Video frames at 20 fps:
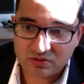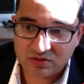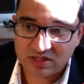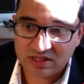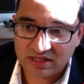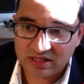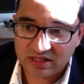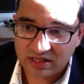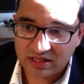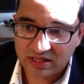
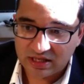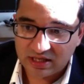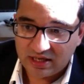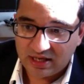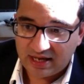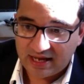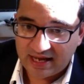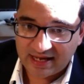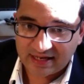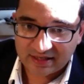the
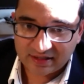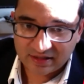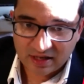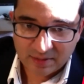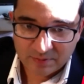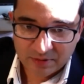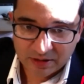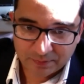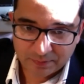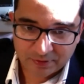
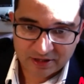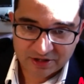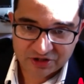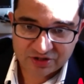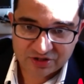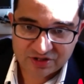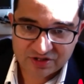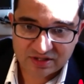economic pressures.